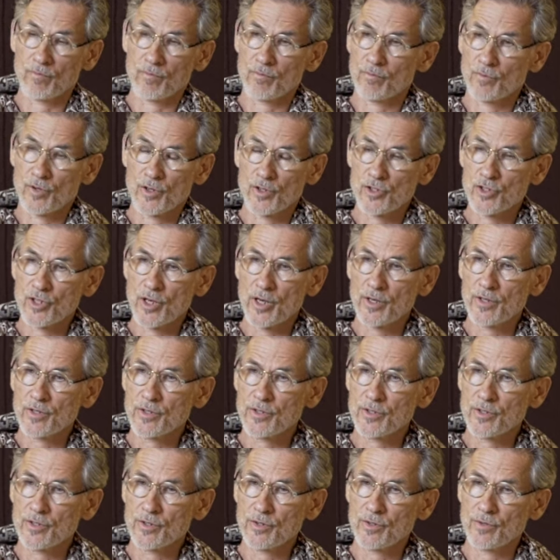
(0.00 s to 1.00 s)

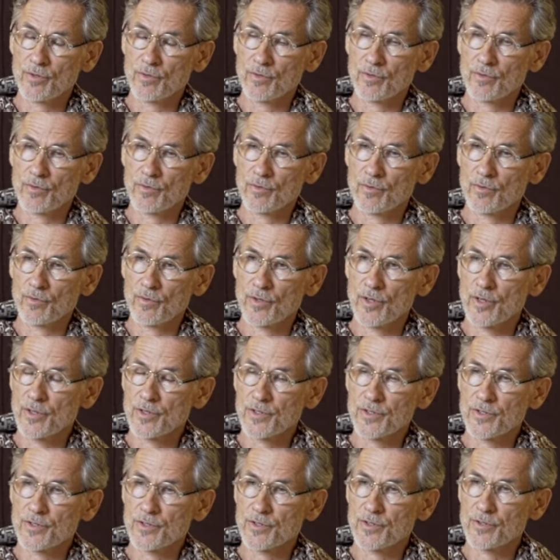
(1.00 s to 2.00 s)
Christianity,
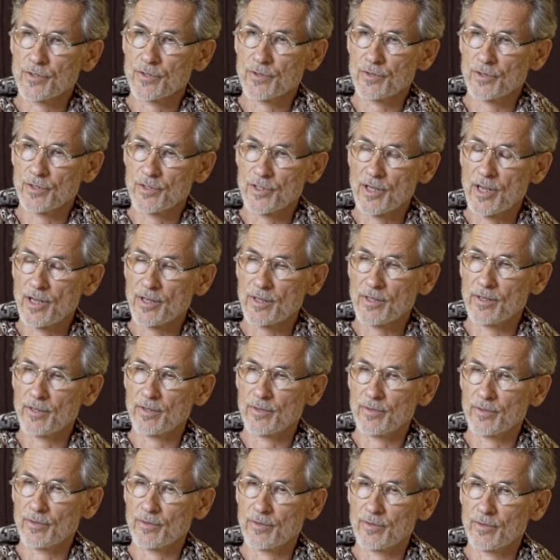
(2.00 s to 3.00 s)
yes,
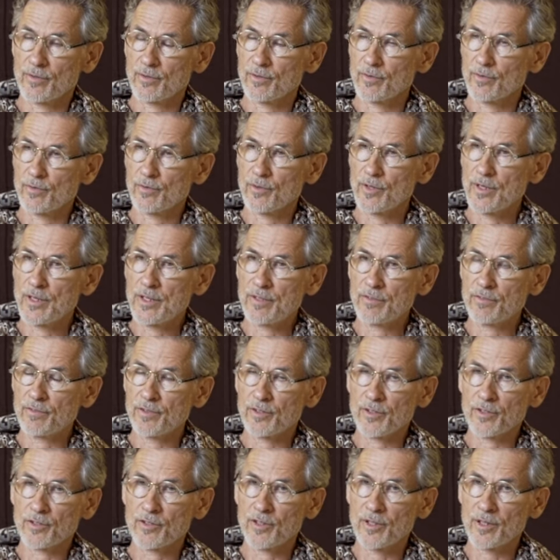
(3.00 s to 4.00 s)
exactly. We live
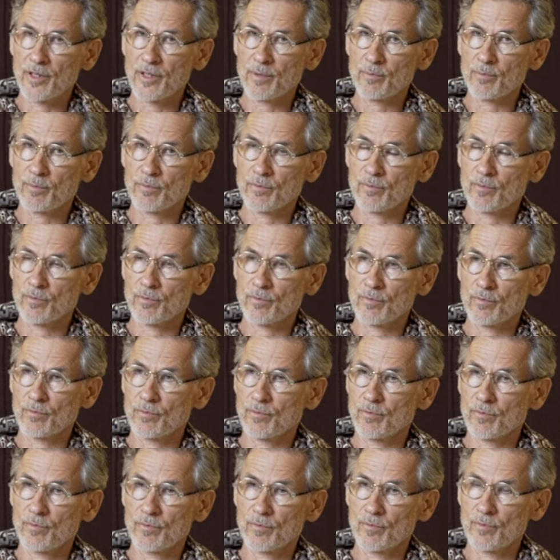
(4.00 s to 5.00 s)
in a time
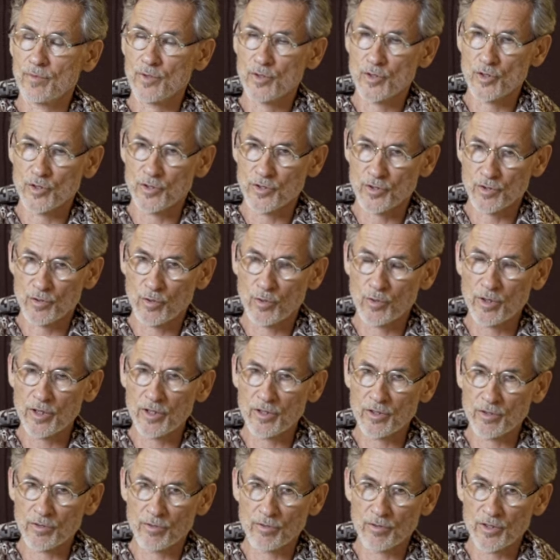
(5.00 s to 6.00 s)
which is only
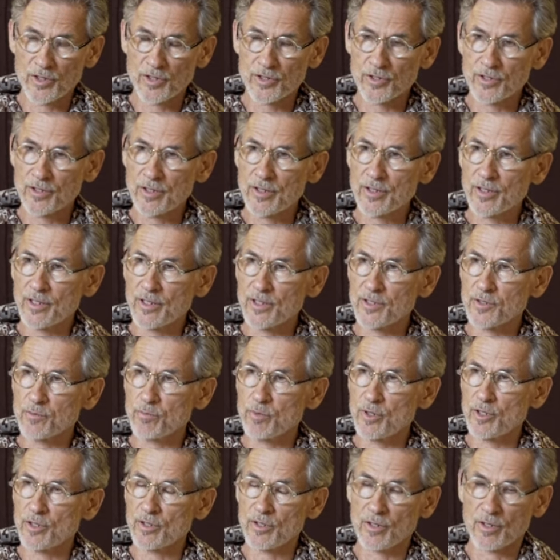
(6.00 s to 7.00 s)
recently has
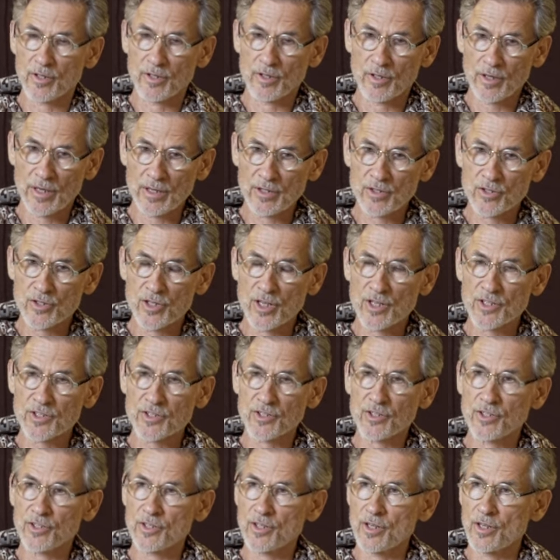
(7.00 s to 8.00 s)
been
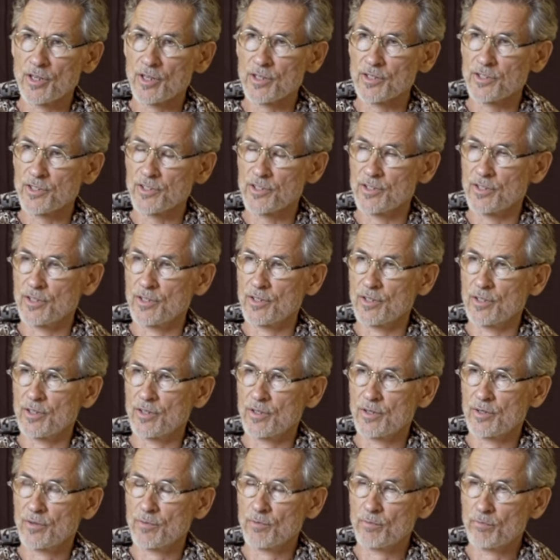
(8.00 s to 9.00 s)
adjusted as
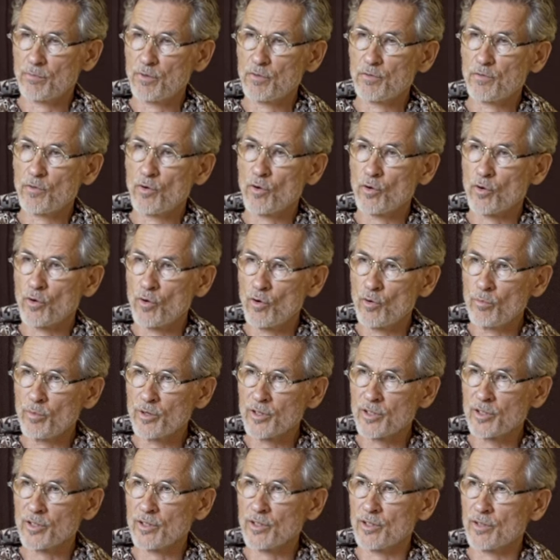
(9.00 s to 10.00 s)
before
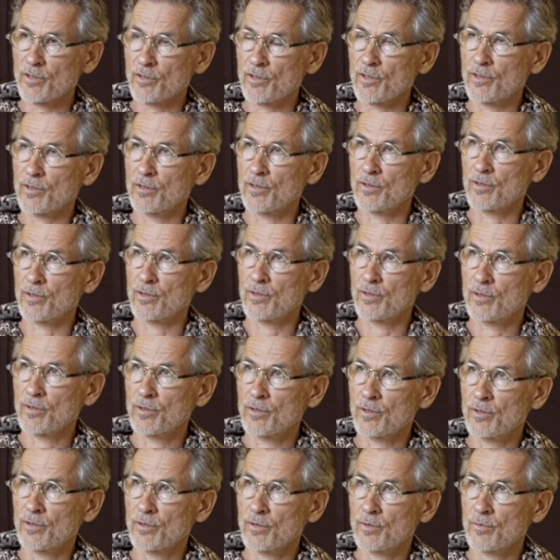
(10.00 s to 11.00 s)
common era.
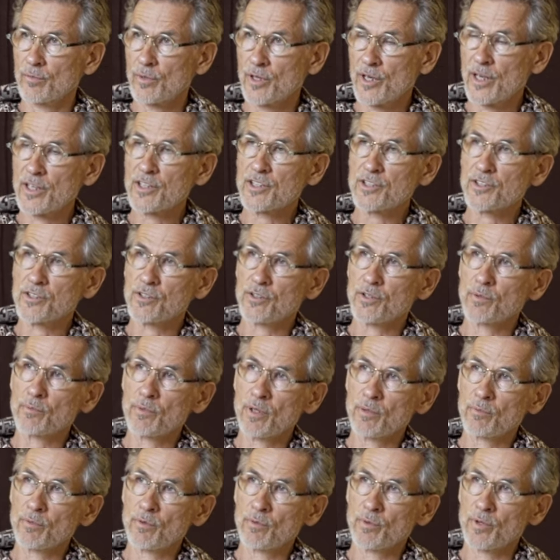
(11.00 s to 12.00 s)
But I still
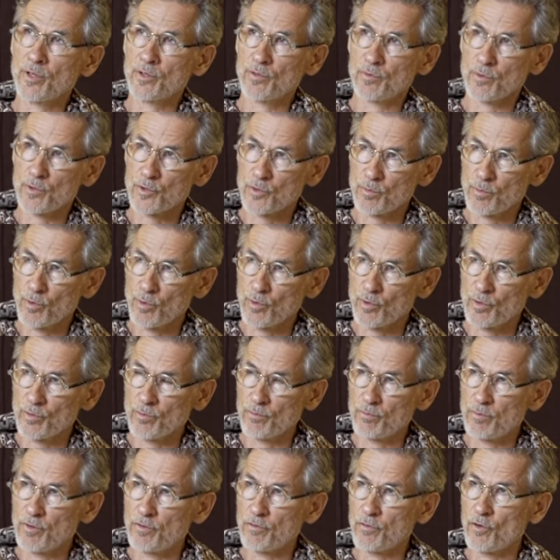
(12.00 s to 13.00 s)
remember when it was spoken
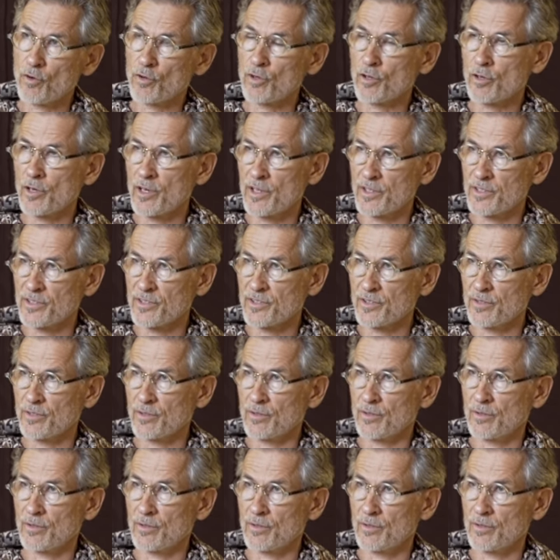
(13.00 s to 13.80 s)
before Christ.